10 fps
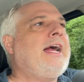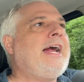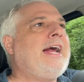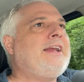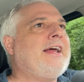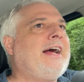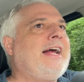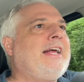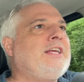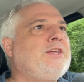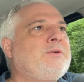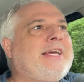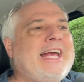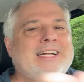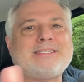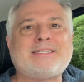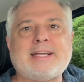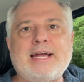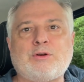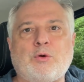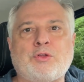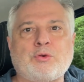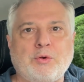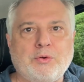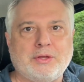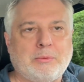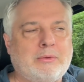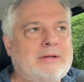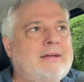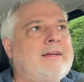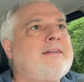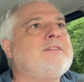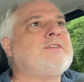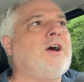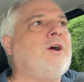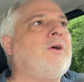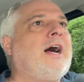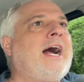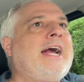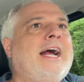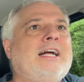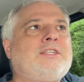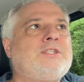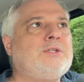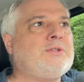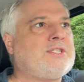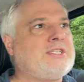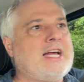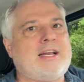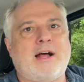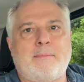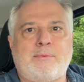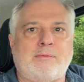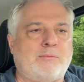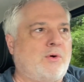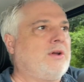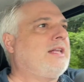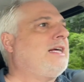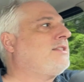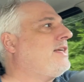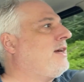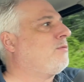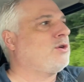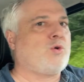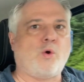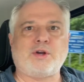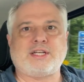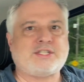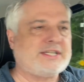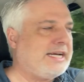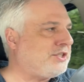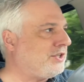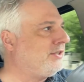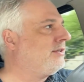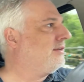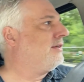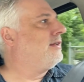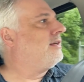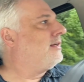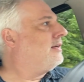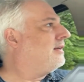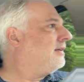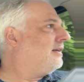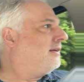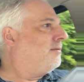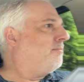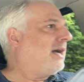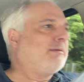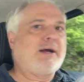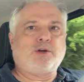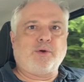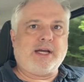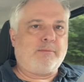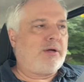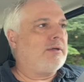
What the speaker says: And you can't cycle through them. So I had to set up more or less a recording station back in my crib